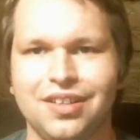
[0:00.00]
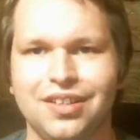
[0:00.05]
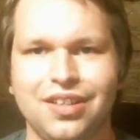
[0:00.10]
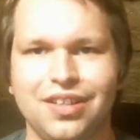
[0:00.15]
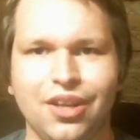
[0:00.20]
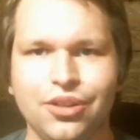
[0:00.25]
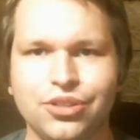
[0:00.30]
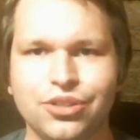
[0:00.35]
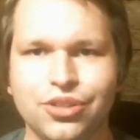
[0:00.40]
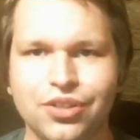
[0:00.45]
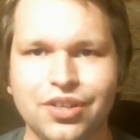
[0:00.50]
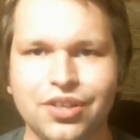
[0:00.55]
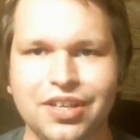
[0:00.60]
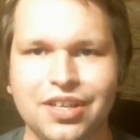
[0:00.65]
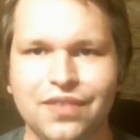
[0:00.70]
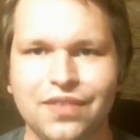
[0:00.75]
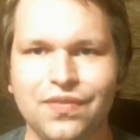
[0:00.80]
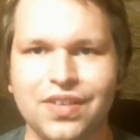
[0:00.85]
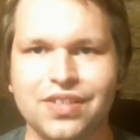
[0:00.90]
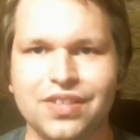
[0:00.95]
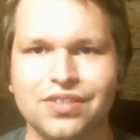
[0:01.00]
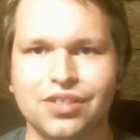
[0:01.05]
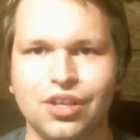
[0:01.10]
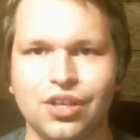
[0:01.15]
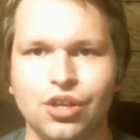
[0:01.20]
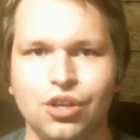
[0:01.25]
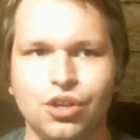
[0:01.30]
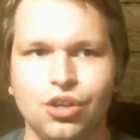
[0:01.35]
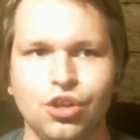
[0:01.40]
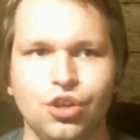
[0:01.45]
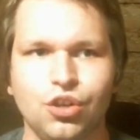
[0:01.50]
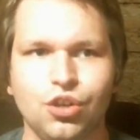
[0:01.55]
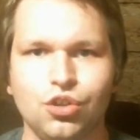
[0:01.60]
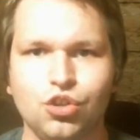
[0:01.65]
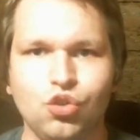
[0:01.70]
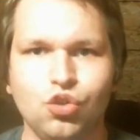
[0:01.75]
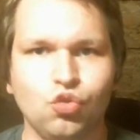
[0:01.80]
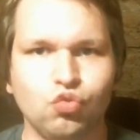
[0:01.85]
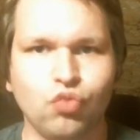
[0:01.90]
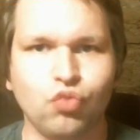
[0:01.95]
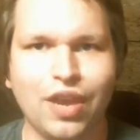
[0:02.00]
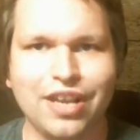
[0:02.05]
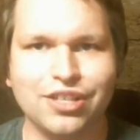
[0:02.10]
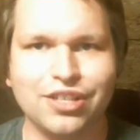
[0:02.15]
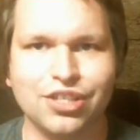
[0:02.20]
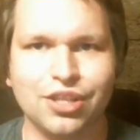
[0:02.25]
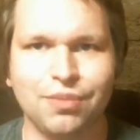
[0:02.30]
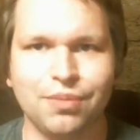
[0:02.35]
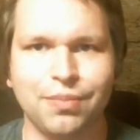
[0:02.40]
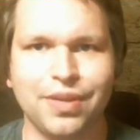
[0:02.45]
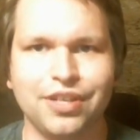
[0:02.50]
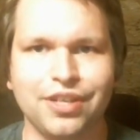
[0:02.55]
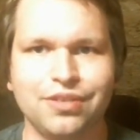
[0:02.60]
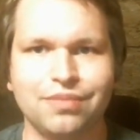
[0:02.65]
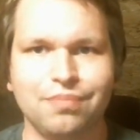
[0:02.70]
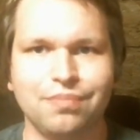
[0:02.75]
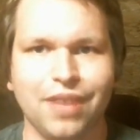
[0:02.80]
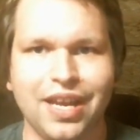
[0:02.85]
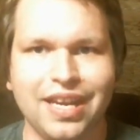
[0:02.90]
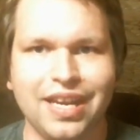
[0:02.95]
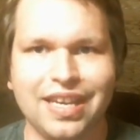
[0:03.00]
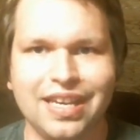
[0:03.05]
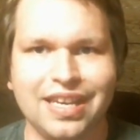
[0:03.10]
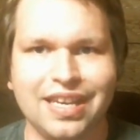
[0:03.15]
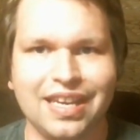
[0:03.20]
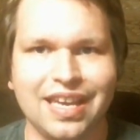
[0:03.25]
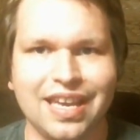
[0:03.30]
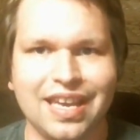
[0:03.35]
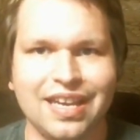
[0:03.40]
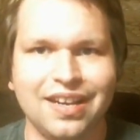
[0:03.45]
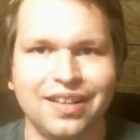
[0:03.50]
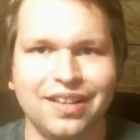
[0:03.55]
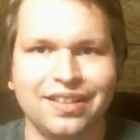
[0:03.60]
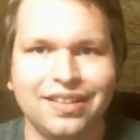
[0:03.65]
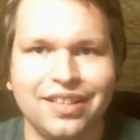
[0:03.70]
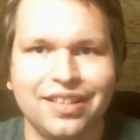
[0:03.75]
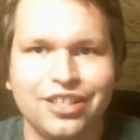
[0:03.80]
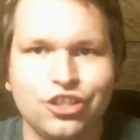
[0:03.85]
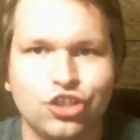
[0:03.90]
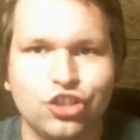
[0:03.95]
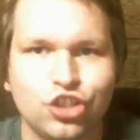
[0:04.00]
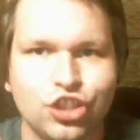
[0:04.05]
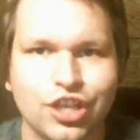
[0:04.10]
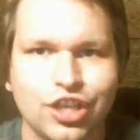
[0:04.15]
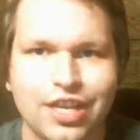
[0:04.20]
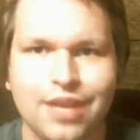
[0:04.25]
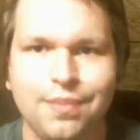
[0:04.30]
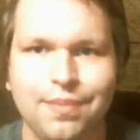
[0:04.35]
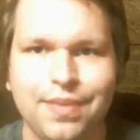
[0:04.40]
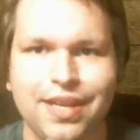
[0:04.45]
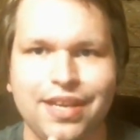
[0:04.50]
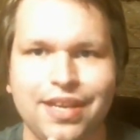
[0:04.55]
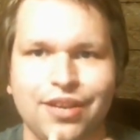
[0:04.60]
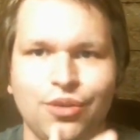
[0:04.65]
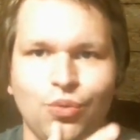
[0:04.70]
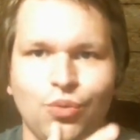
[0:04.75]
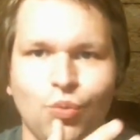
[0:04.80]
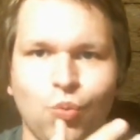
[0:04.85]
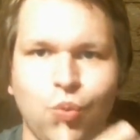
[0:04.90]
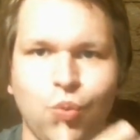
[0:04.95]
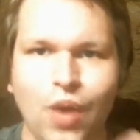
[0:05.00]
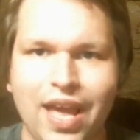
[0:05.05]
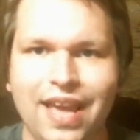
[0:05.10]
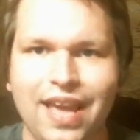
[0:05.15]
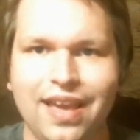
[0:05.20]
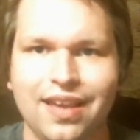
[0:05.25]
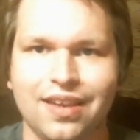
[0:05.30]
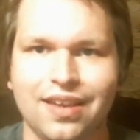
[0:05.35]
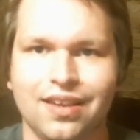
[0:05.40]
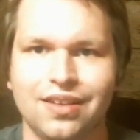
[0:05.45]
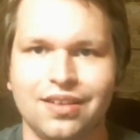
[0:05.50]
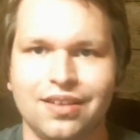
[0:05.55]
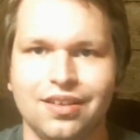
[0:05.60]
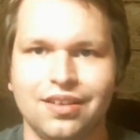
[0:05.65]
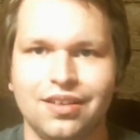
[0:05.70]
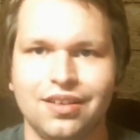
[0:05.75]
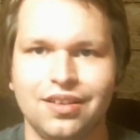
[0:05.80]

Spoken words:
The alternative is you raise the money in a legitimate way.